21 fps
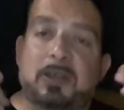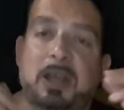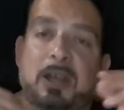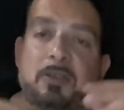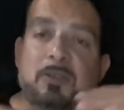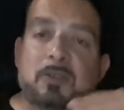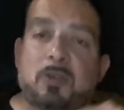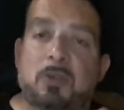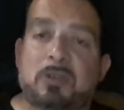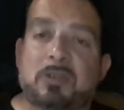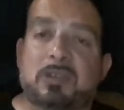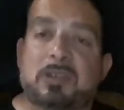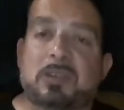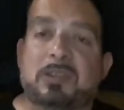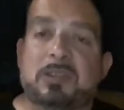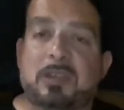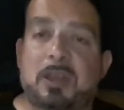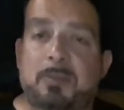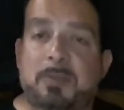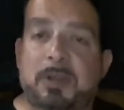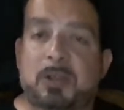Now, of course, the
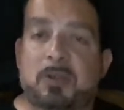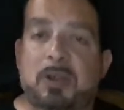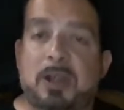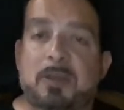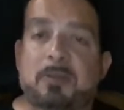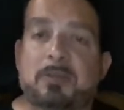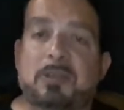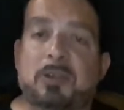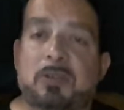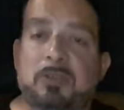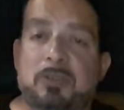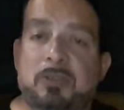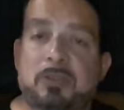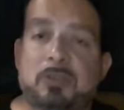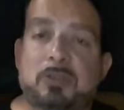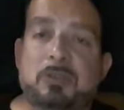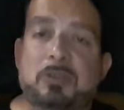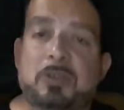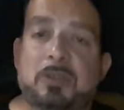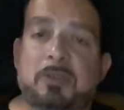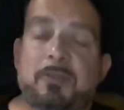stomach cramps are
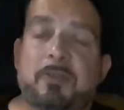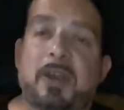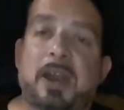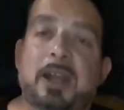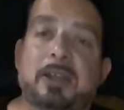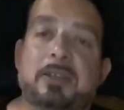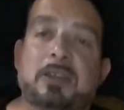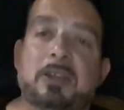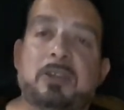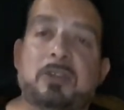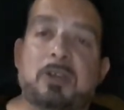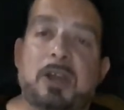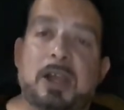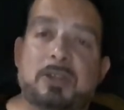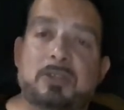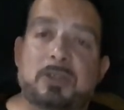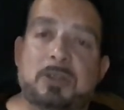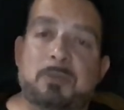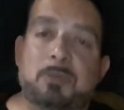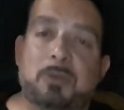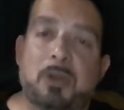due to the fact that you're
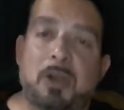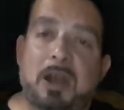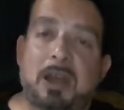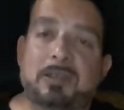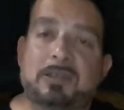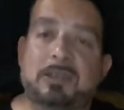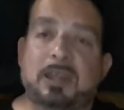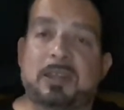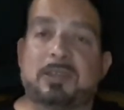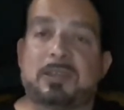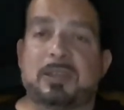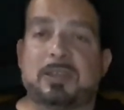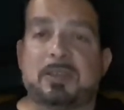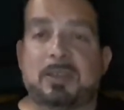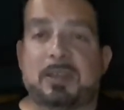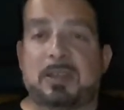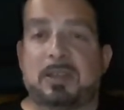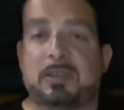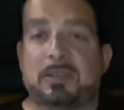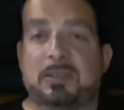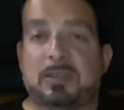actually processing
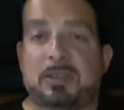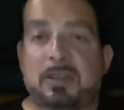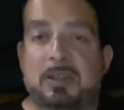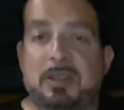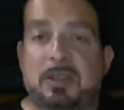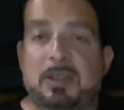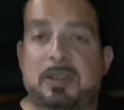this